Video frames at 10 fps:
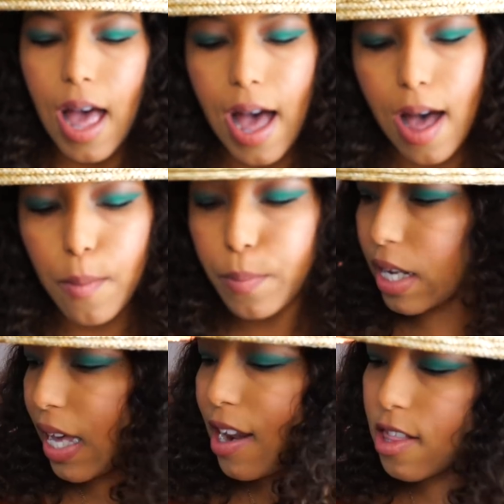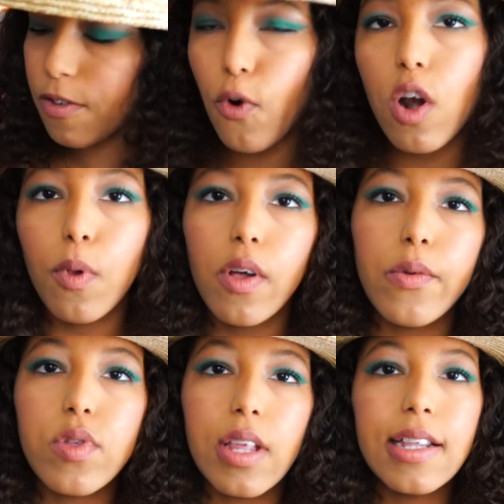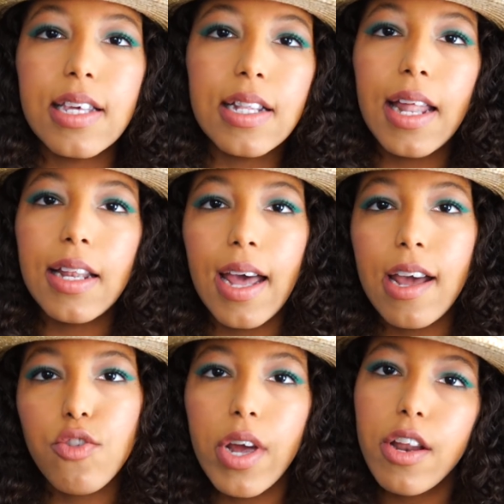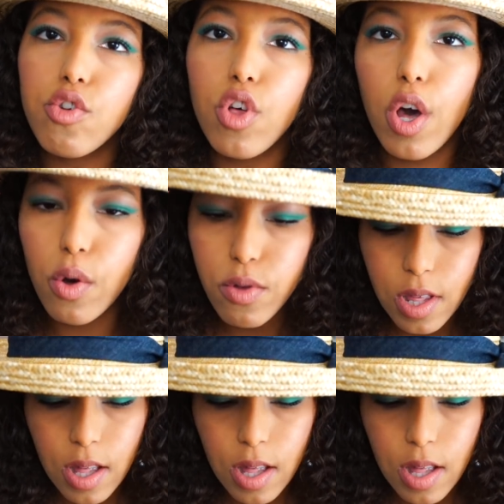But again, it's affordable. It was $19.99 at Trader Joe's.